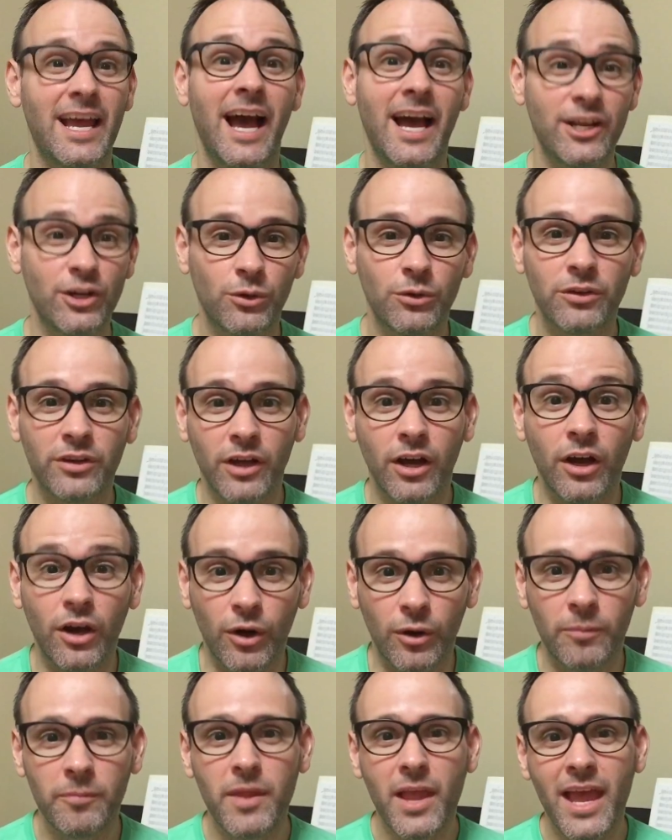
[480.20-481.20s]
say, I don't
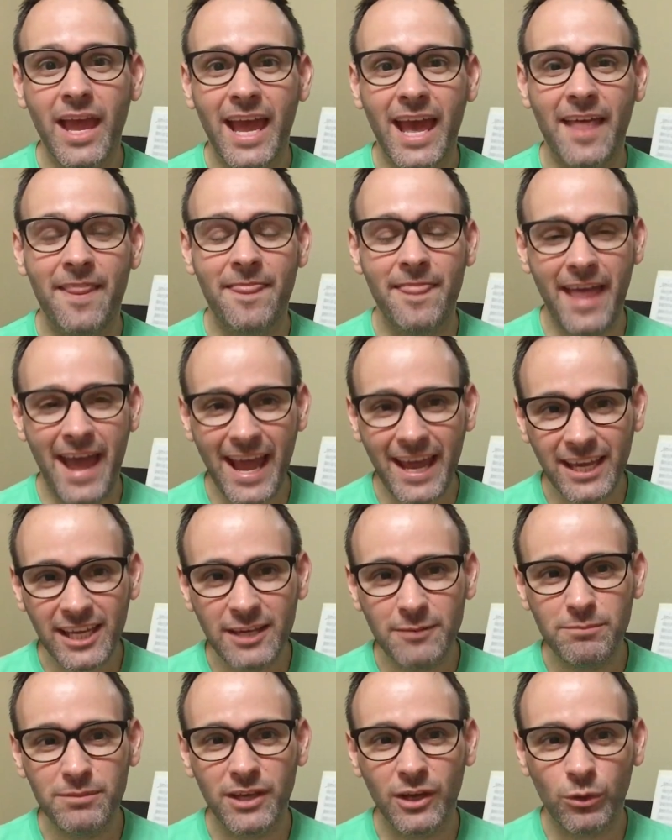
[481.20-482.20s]
know. And that
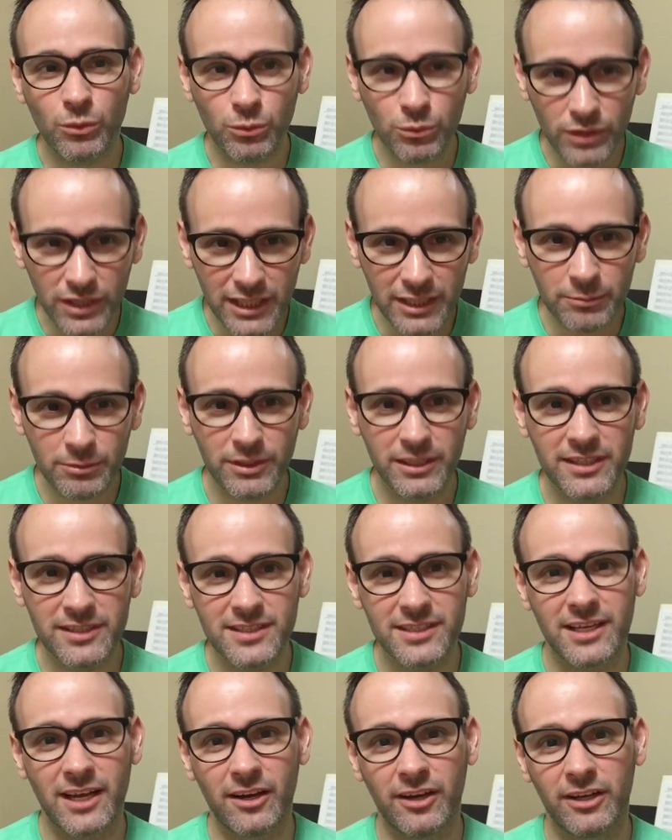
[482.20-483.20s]
can be a really, really
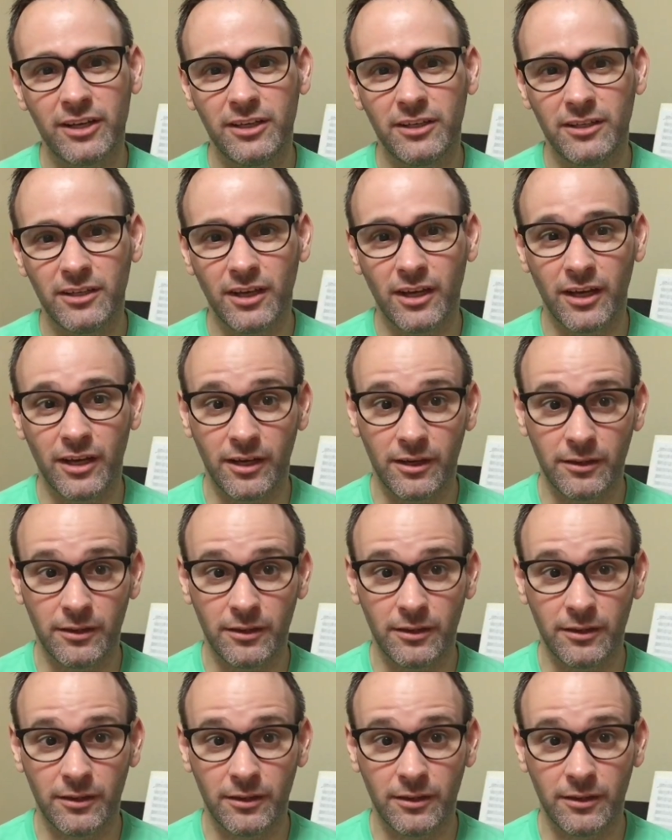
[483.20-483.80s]
scary